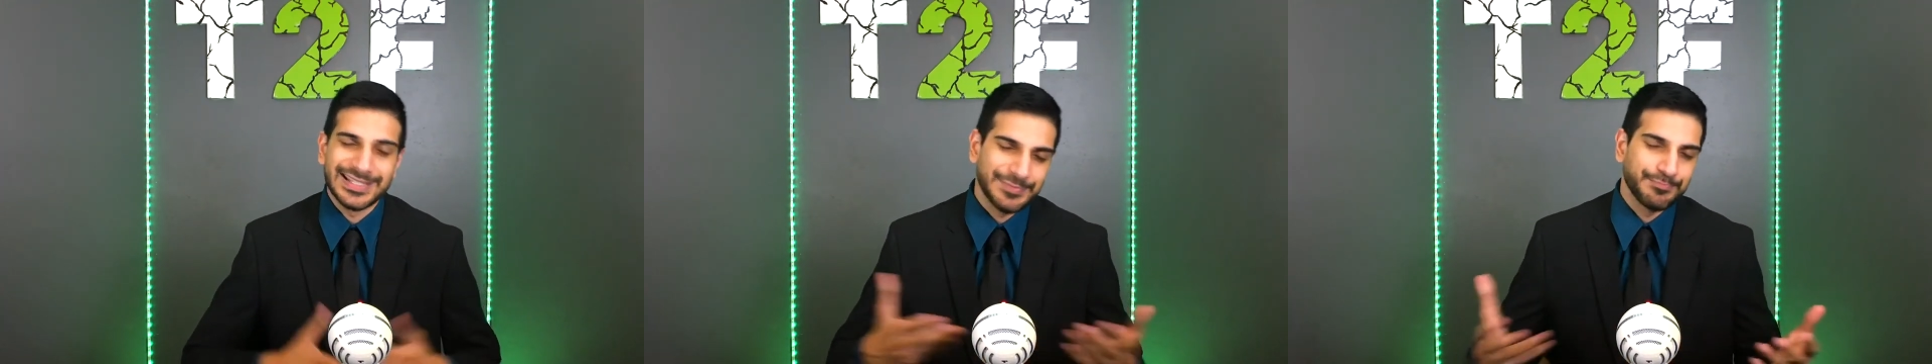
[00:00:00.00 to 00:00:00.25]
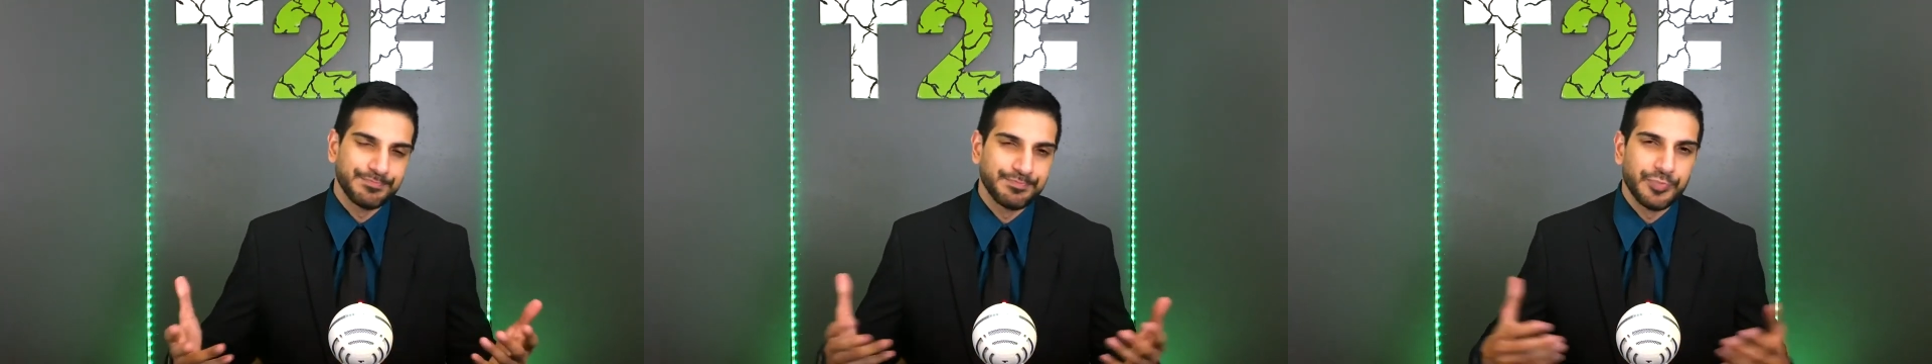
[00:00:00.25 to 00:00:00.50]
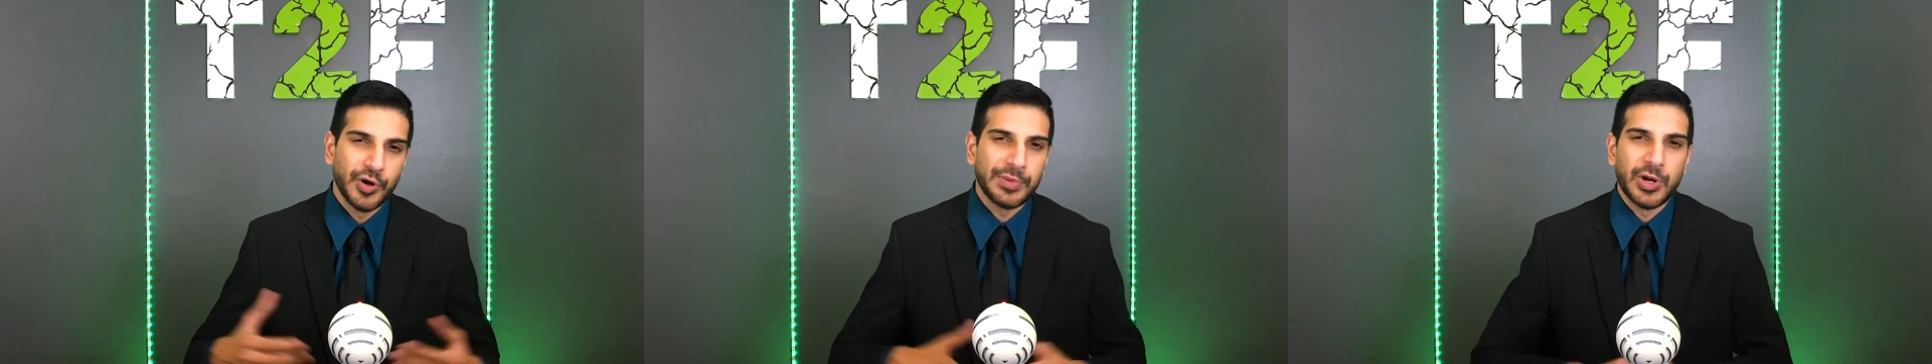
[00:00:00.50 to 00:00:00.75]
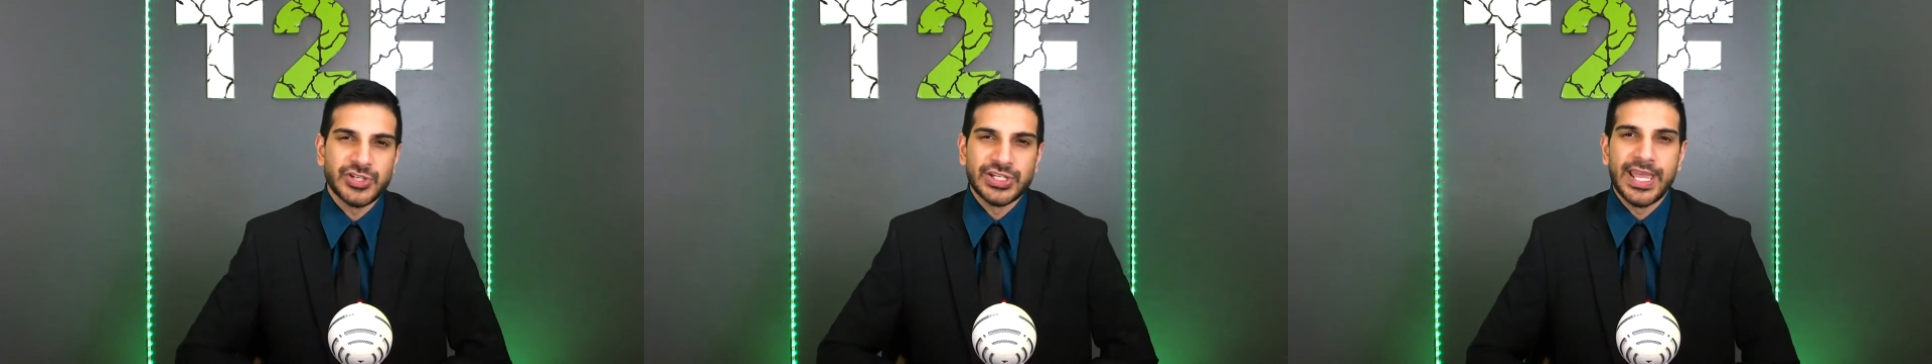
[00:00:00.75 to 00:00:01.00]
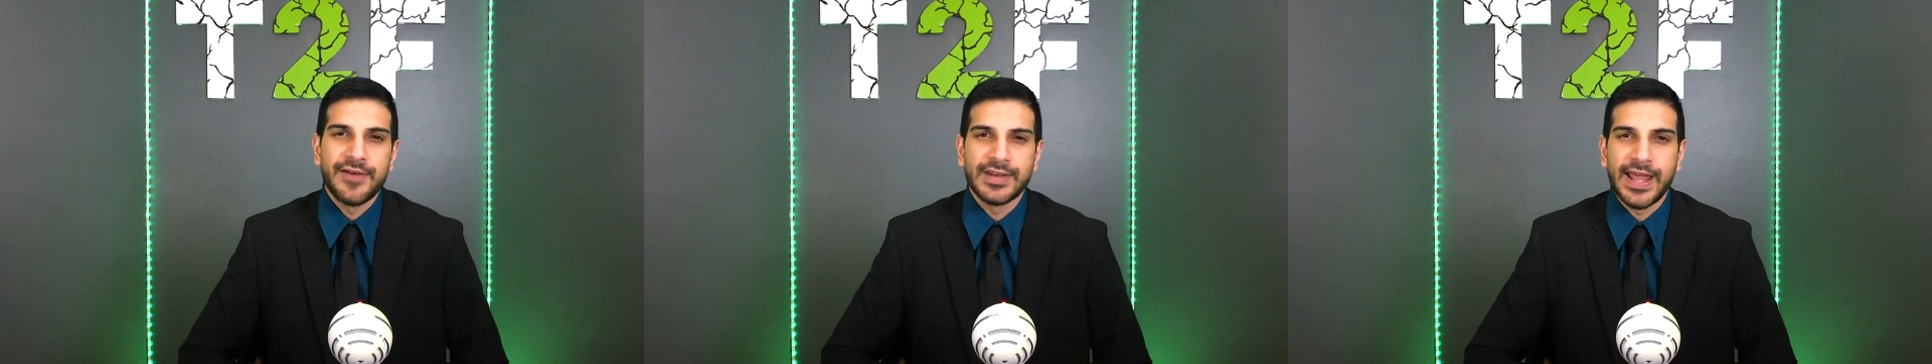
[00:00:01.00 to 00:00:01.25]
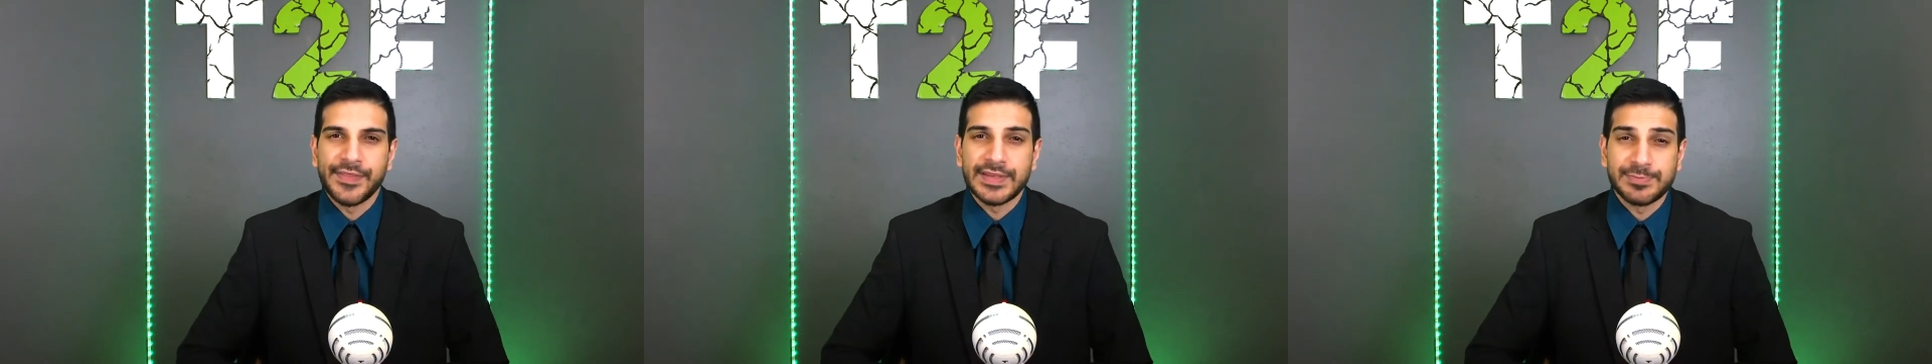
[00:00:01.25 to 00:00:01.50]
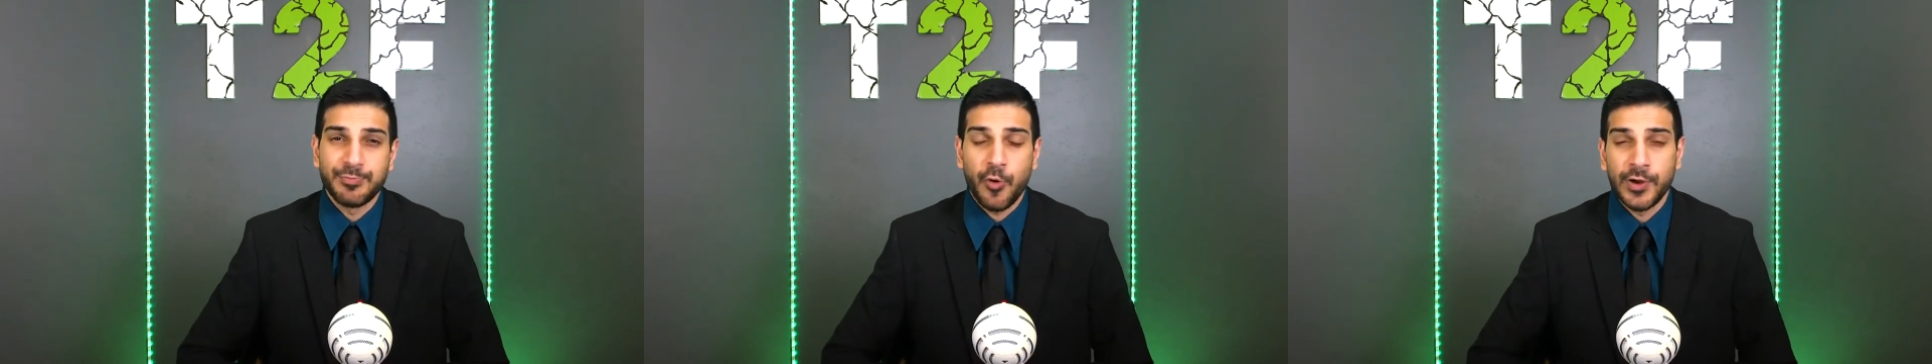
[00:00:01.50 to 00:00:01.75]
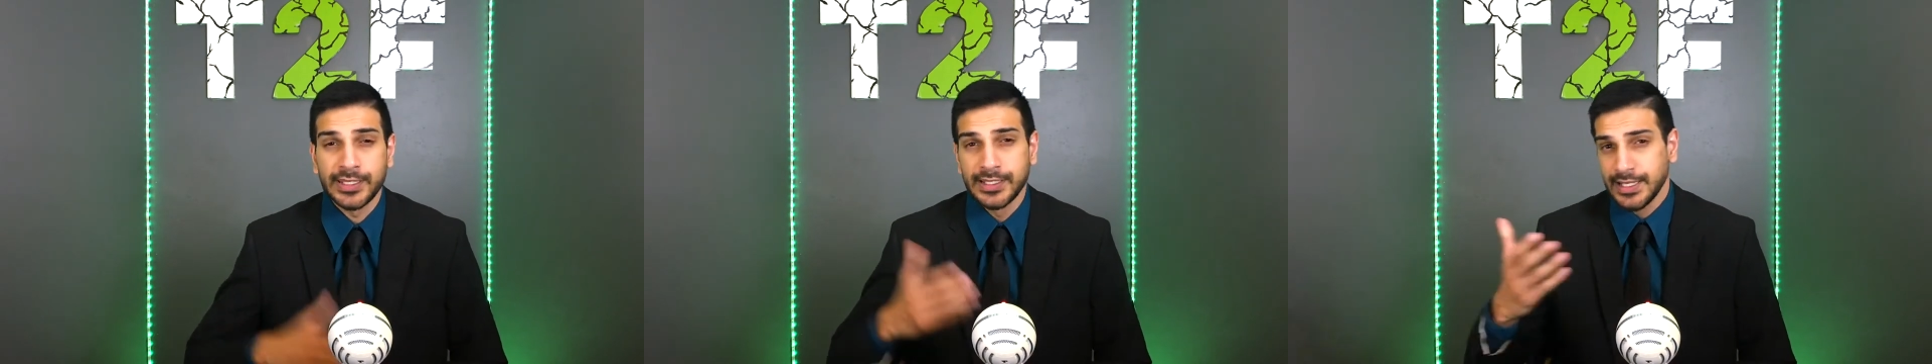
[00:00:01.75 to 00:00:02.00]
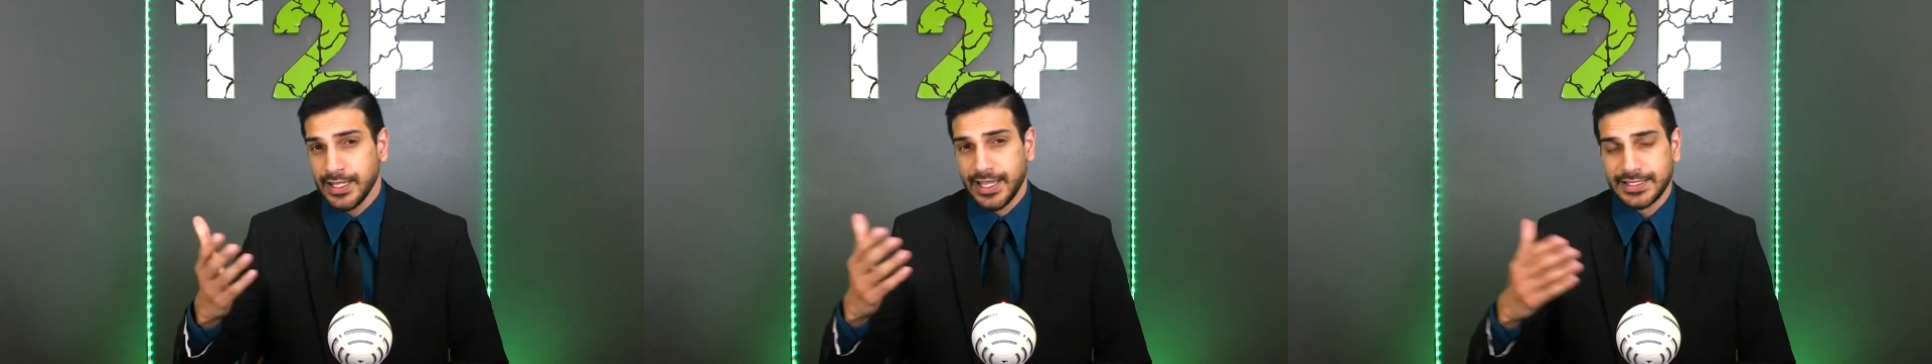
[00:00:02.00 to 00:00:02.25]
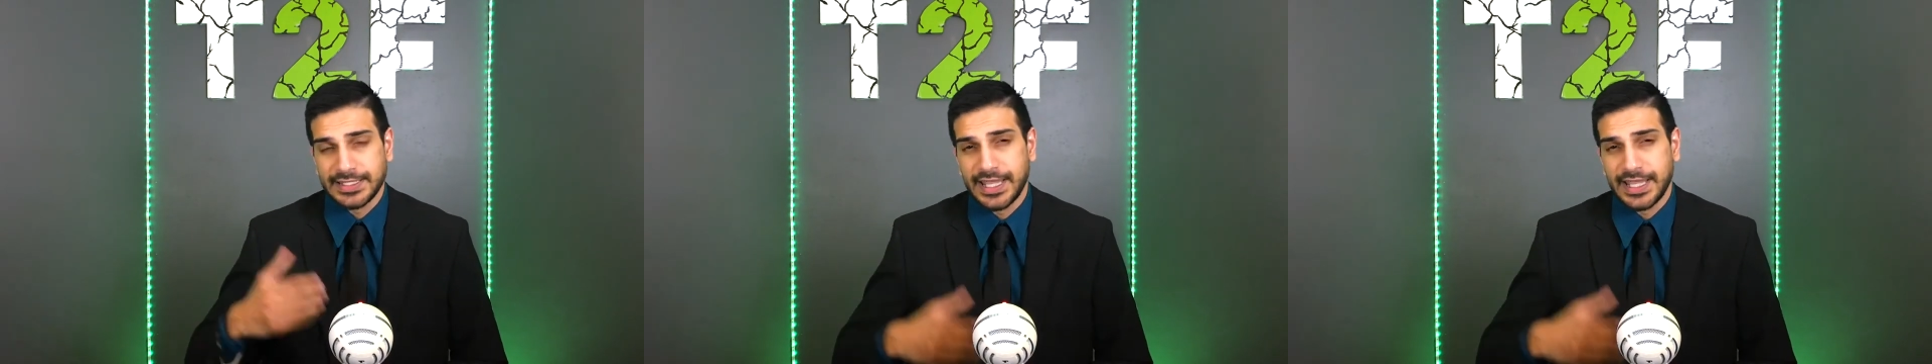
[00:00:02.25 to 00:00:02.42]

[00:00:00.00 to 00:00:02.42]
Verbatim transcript: it's pretty much given at this point, it's